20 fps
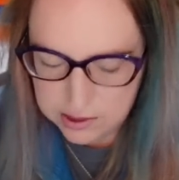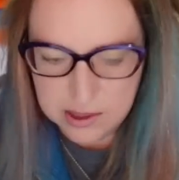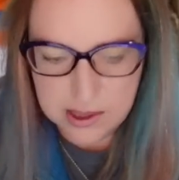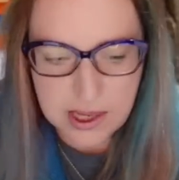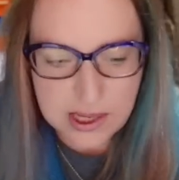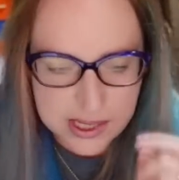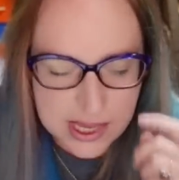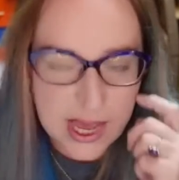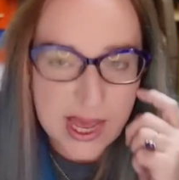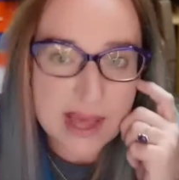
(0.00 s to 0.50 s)

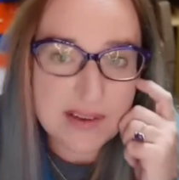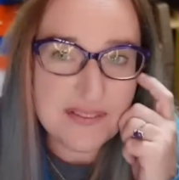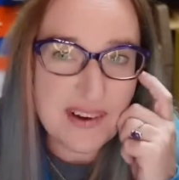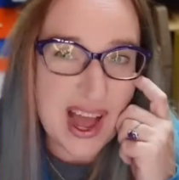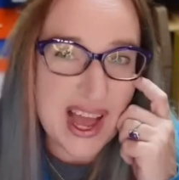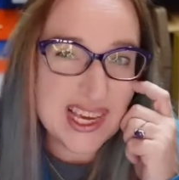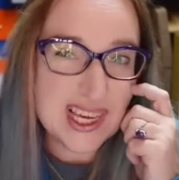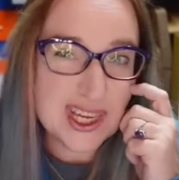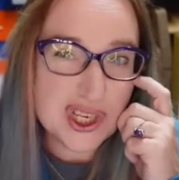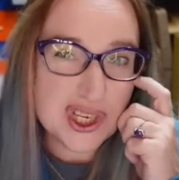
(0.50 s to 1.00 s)
And that yeah,
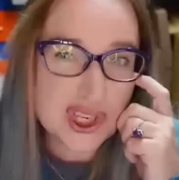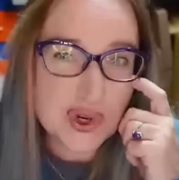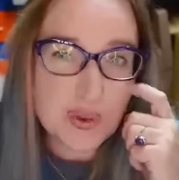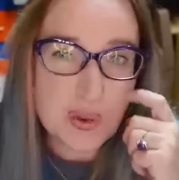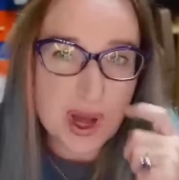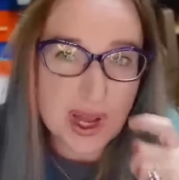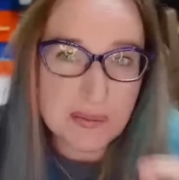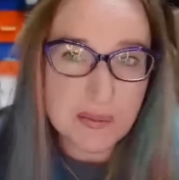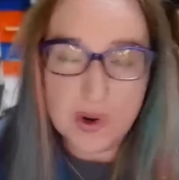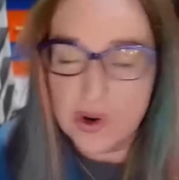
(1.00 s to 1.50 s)
if I can
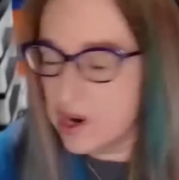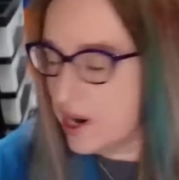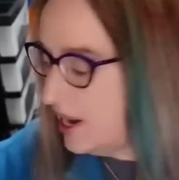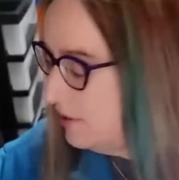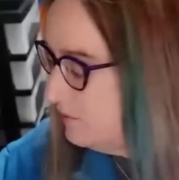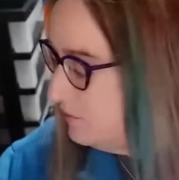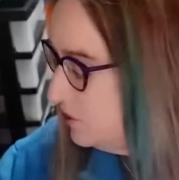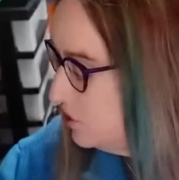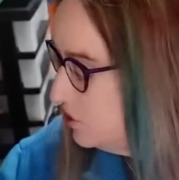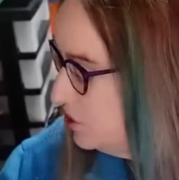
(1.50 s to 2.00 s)
do one
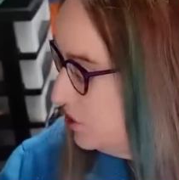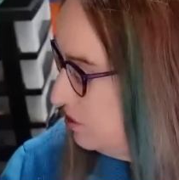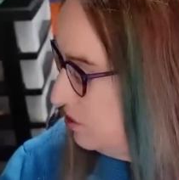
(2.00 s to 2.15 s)
more after